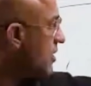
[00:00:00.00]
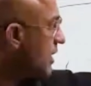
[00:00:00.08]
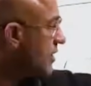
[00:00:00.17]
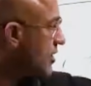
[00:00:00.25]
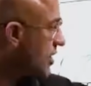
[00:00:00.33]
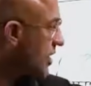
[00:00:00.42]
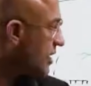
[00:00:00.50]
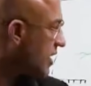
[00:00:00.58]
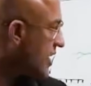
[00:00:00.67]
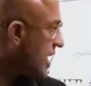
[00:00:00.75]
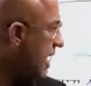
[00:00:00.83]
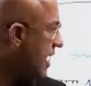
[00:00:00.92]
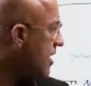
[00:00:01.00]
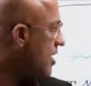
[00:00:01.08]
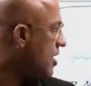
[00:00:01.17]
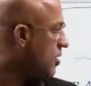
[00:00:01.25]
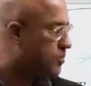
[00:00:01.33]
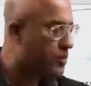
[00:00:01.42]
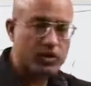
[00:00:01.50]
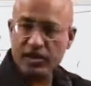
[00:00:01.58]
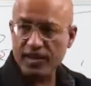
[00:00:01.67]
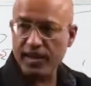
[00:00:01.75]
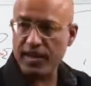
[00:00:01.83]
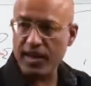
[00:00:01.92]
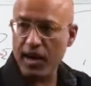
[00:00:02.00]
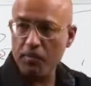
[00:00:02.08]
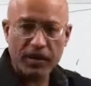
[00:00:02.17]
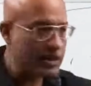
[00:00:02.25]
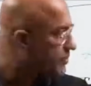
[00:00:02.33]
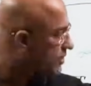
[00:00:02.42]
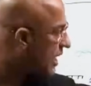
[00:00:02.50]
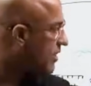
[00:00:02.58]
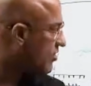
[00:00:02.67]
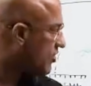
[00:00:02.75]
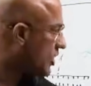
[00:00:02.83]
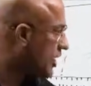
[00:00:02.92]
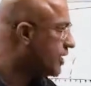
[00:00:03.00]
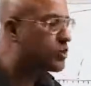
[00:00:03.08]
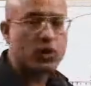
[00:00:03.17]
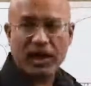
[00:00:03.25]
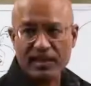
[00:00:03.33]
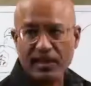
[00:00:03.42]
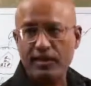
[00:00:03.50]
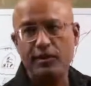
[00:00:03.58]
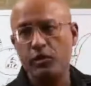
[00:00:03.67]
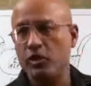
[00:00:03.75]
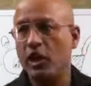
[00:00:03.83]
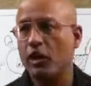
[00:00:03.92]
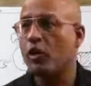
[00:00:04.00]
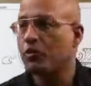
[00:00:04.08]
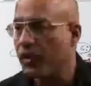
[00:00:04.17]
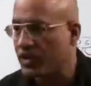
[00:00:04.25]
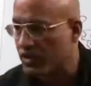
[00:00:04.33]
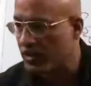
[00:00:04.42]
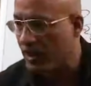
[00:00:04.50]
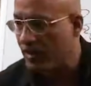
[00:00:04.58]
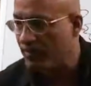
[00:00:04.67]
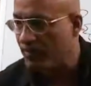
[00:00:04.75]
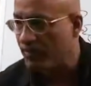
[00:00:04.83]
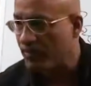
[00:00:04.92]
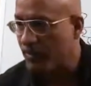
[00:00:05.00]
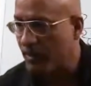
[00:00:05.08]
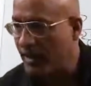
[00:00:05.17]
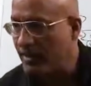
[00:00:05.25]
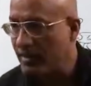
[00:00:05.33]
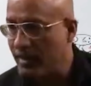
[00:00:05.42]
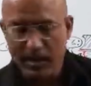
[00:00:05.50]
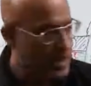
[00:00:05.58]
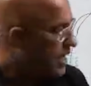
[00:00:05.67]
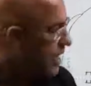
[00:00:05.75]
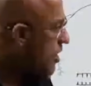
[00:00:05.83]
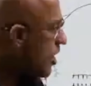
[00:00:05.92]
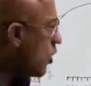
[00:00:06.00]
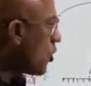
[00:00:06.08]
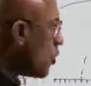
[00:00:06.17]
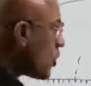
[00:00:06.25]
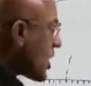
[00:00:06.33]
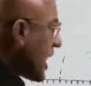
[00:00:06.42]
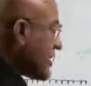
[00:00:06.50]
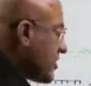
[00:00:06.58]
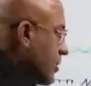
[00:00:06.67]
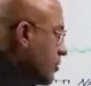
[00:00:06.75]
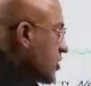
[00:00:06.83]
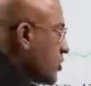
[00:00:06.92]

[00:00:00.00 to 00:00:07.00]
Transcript: integrase area, protease area. But if they are sticking together, they, they are not functional, right? Now, who cuts them into